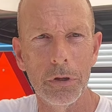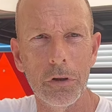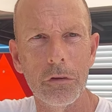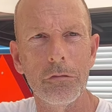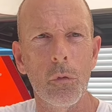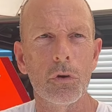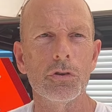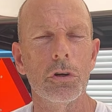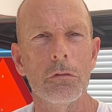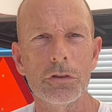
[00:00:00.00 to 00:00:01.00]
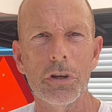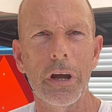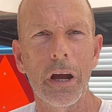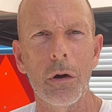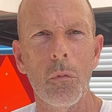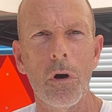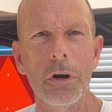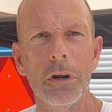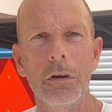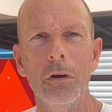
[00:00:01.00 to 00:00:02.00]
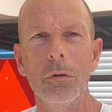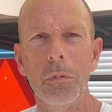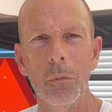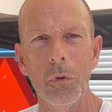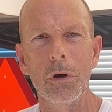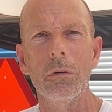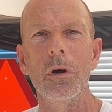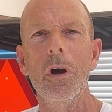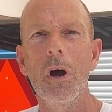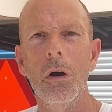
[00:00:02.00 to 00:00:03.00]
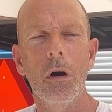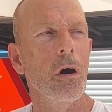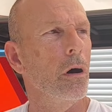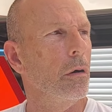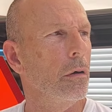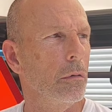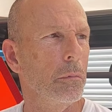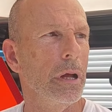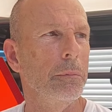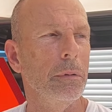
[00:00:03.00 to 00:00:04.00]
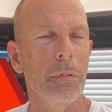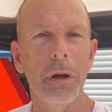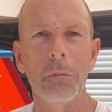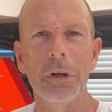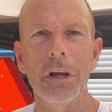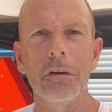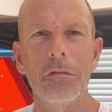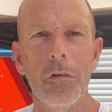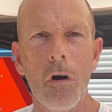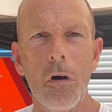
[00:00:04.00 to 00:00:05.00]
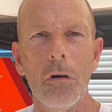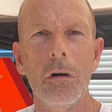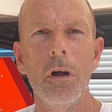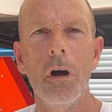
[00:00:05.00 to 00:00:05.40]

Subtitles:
into the Forest Service like I wanted to do, but we'll maybe be able to get a fall